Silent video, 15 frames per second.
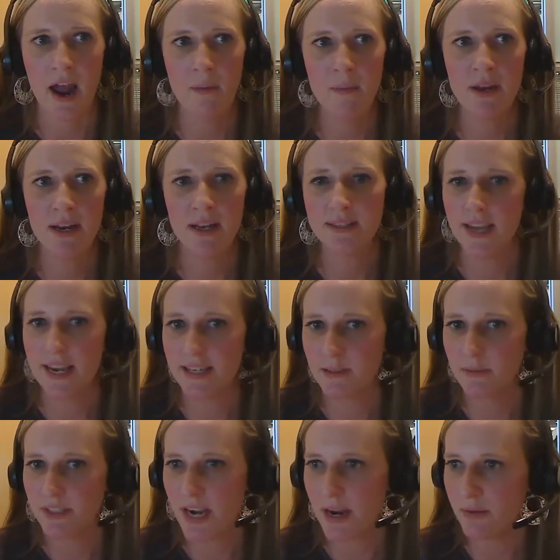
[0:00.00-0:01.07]
I'm going to take
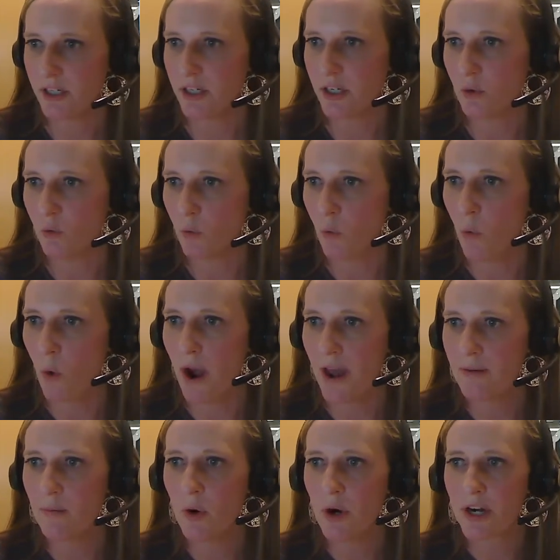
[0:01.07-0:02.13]
some time to do
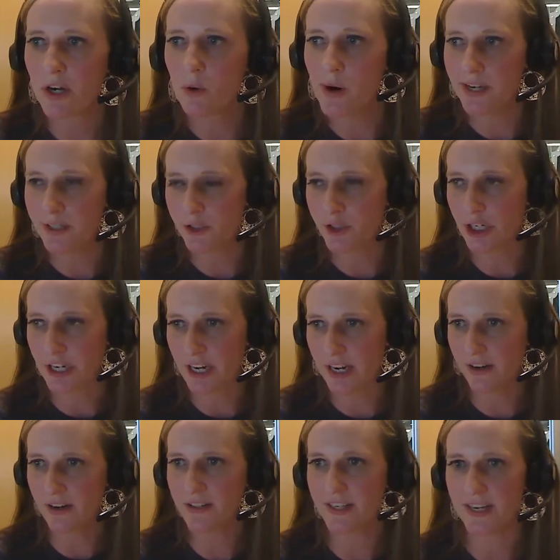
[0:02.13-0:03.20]
one more question
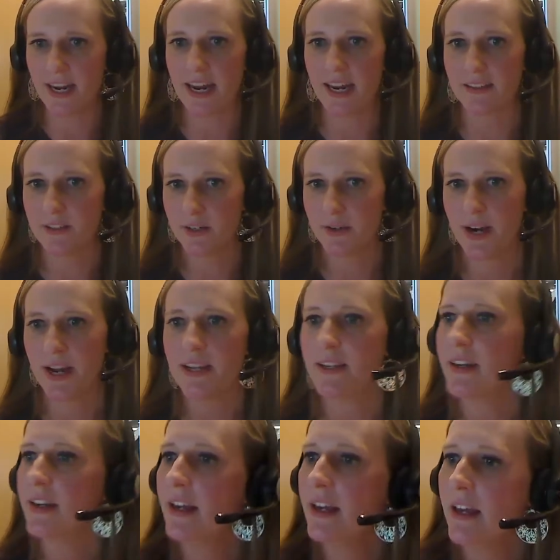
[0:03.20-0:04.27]
here to answer
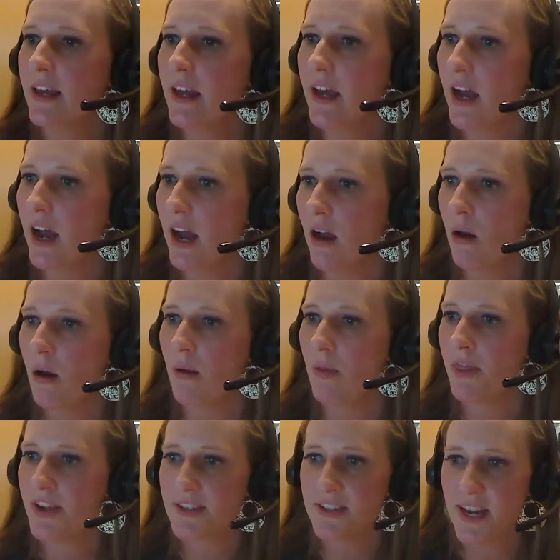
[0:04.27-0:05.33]
it.
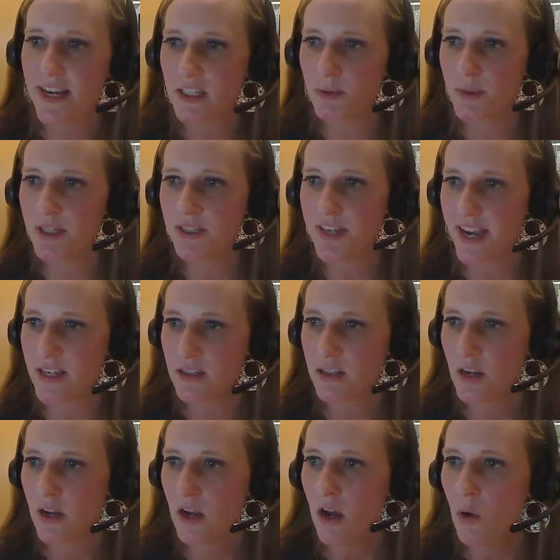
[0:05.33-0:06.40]
This next one
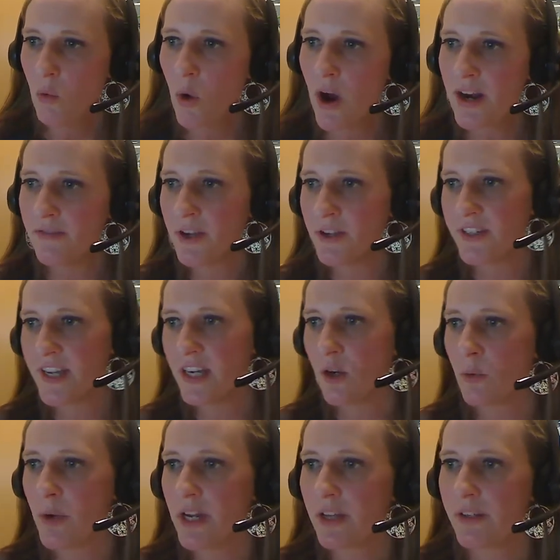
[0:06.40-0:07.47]
says, what if you send
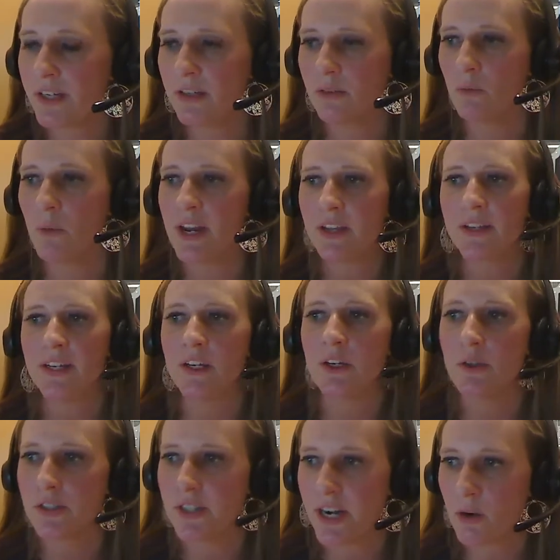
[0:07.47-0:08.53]
a weekly
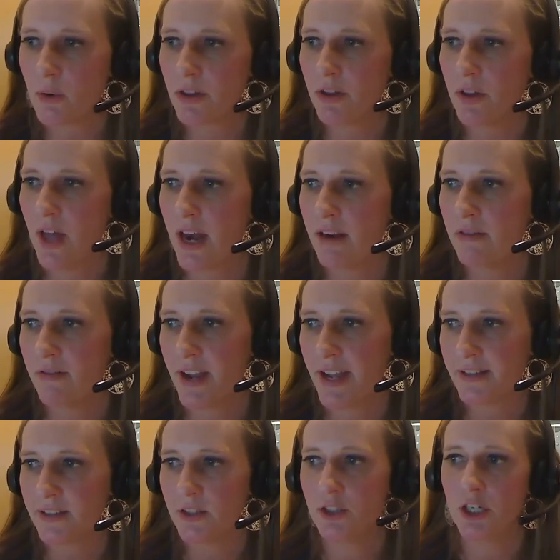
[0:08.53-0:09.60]
newsletter with a lot of
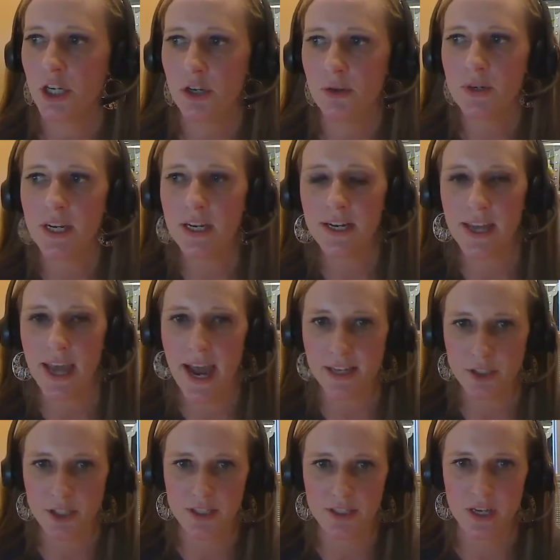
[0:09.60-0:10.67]
events? Do you need a
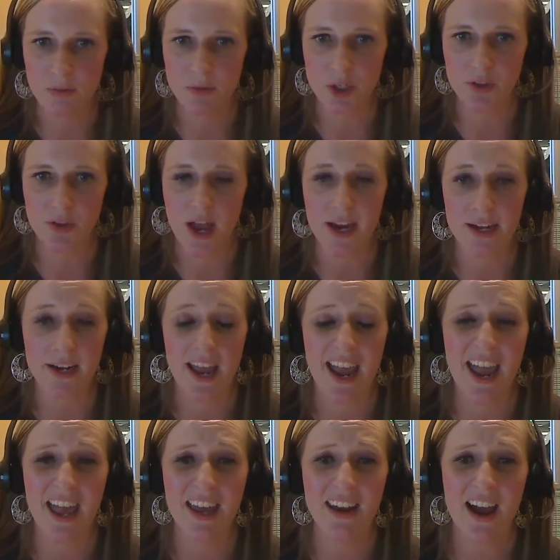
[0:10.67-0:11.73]
catchy subject line?
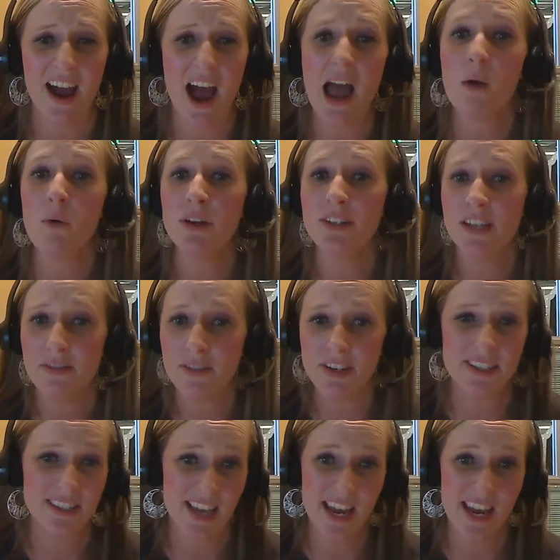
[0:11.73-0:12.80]
And I would
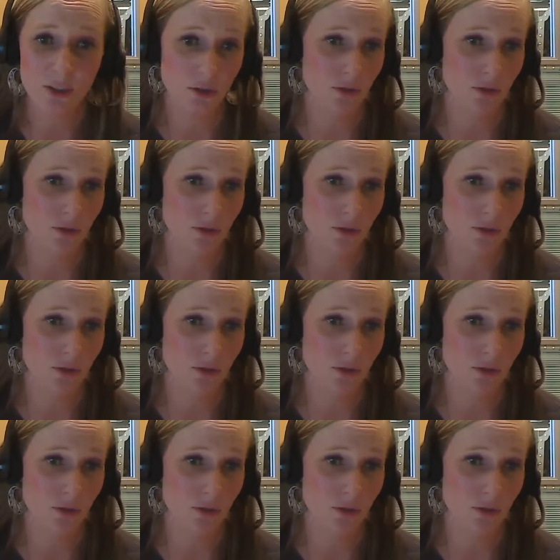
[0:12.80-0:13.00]
definitely say